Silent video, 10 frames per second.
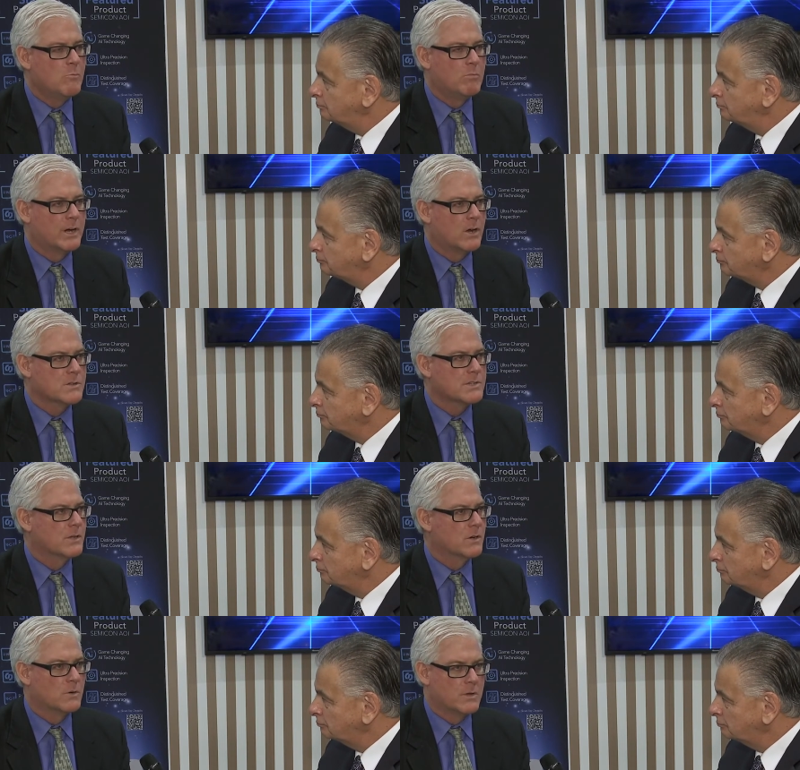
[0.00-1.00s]
Speaker 1: but
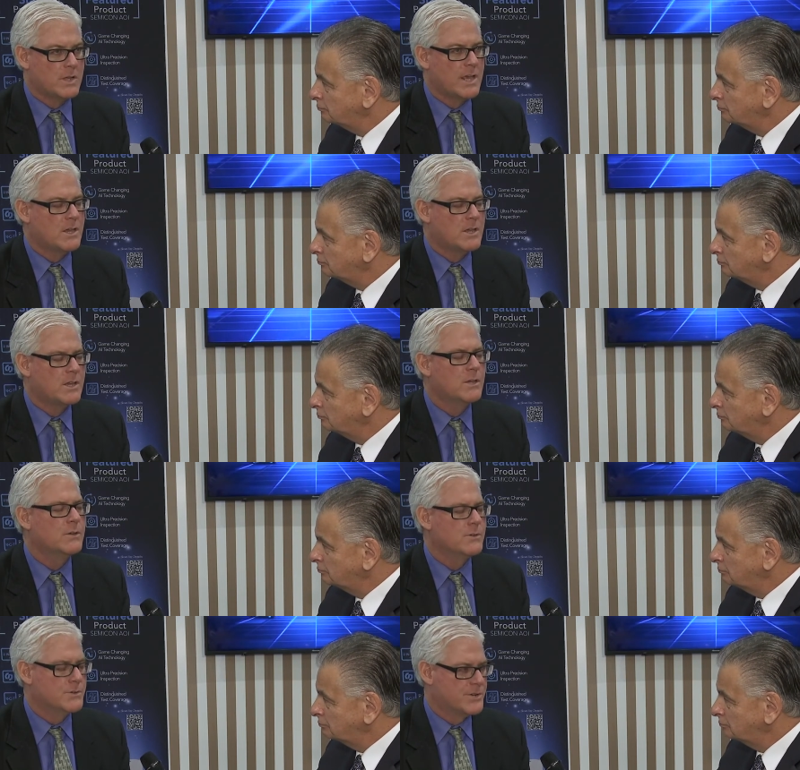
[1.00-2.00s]
also
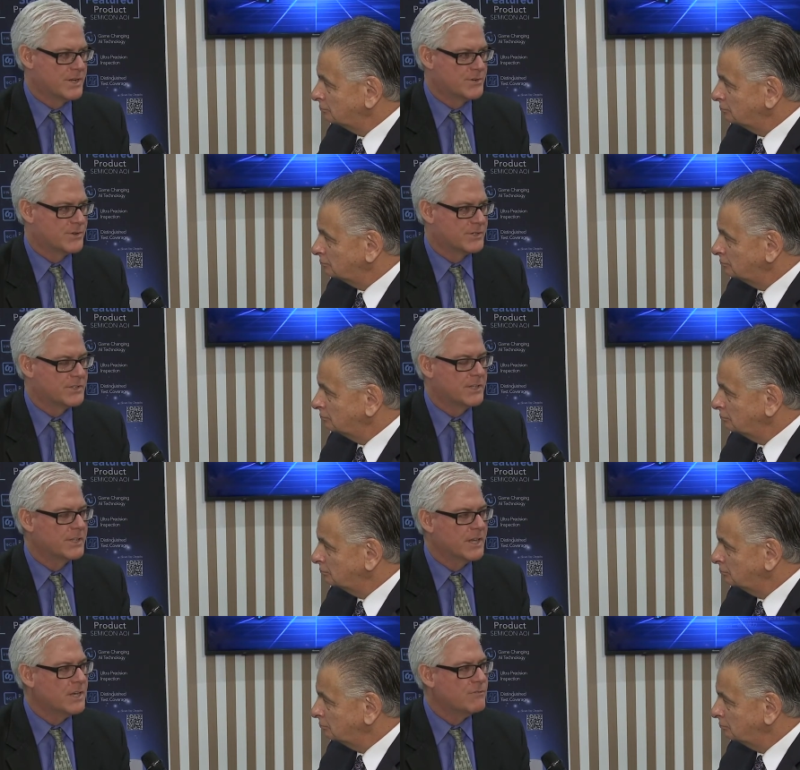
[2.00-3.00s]
huge interest in
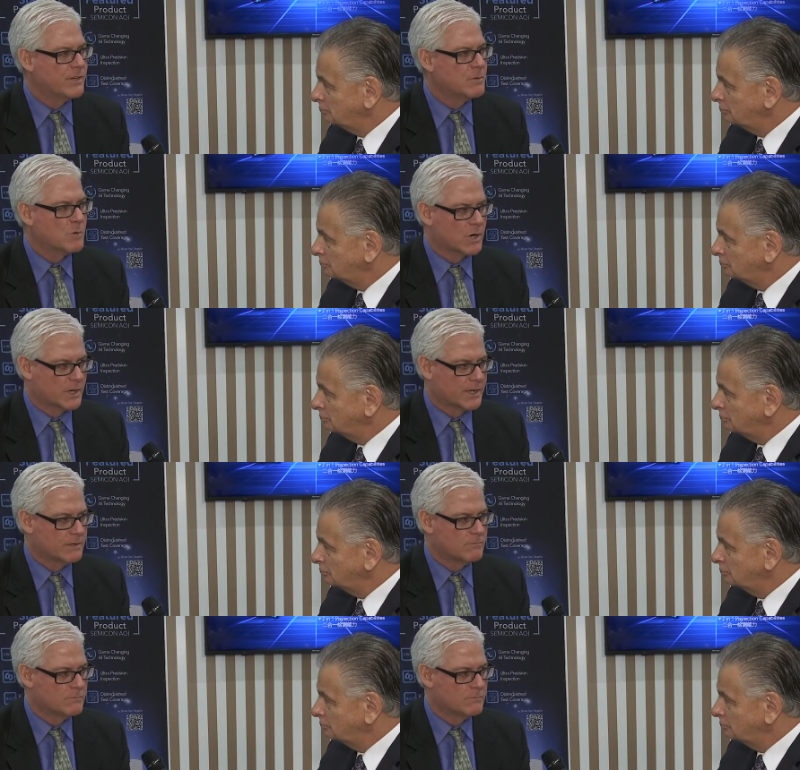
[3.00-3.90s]
the EV market